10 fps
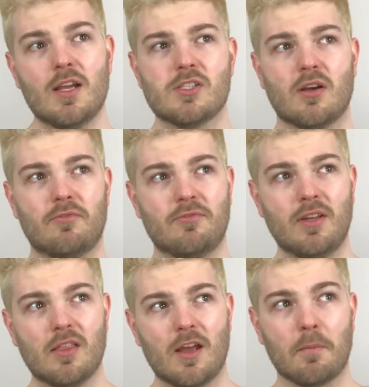So I
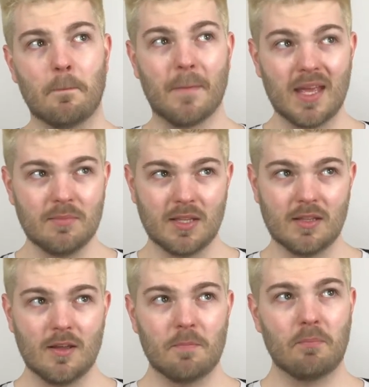feel like
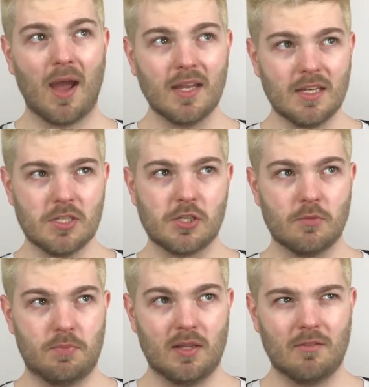maybe my niche
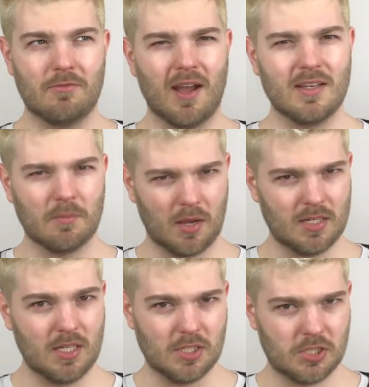could be finding my
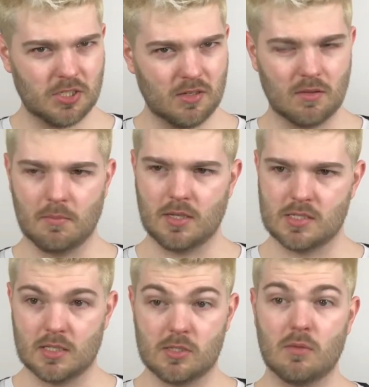niche, if that makes
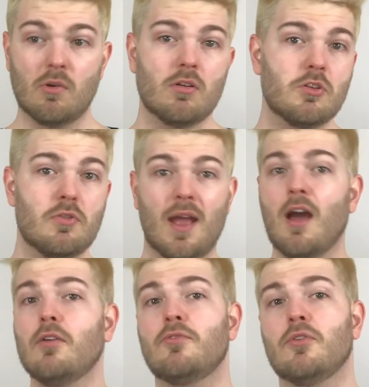sense. So I'm gonna try
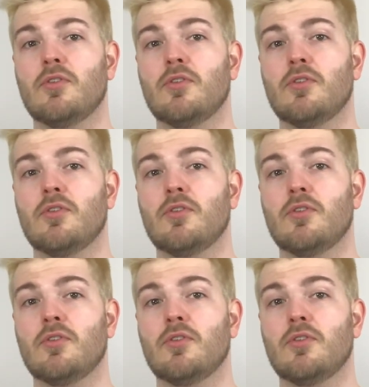out a few